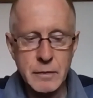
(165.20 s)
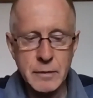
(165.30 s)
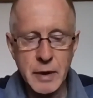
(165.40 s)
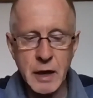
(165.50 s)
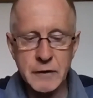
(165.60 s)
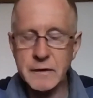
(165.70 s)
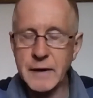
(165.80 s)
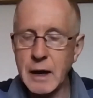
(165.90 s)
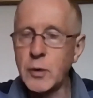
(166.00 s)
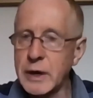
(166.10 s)
Part of
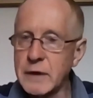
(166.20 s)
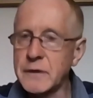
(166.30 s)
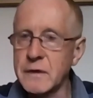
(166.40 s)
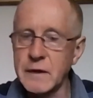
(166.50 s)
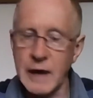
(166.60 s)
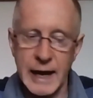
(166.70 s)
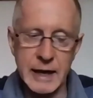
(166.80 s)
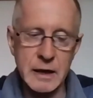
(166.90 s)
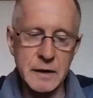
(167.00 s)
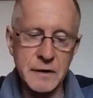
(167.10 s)
our witness today
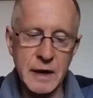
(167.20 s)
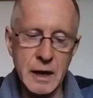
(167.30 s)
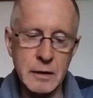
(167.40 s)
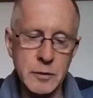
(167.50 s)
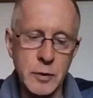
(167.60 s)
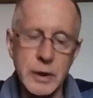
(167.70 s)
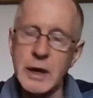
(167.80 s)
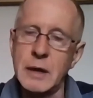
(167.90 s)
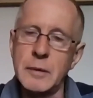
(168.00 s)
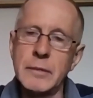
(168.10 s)
is how we
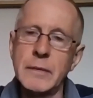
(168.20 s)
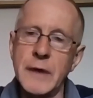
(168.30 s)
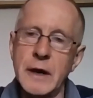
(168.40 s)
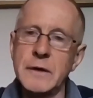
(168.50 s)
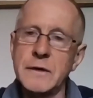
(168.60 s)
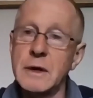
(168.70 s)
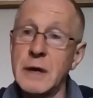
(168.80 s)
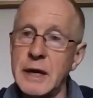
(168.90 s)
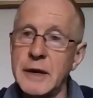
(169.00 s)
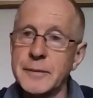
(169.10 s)
help those in
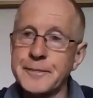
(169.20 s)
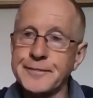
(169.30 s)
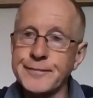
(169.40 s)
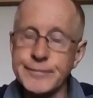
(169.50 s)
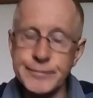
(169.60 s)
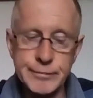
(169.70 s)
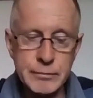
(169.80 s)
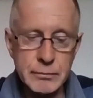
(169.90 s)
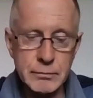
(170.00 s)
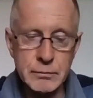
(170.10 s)
need.
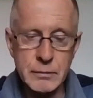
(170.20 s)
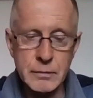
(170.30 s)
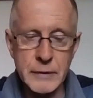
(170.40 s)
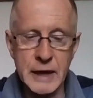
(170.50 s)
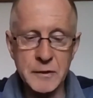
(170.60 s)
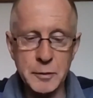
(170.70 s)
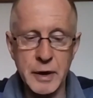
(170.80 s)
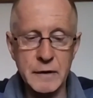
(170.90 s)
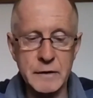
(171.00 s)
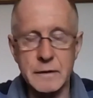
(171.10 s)
That's
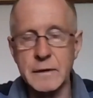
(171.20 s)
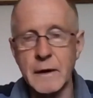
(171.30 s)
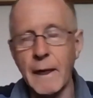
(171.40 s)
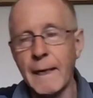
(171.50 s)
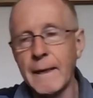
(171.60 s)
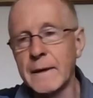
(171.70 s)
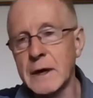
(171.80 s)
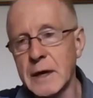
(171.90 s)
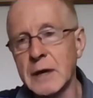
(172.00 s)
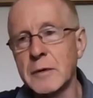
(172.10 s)
part of the
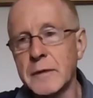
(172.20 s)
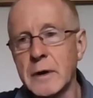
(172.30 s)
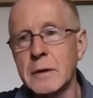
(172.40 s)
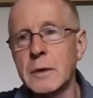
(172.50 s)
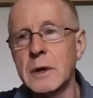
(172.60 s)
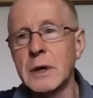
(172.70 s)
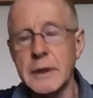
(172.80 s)
kingdom of God at work.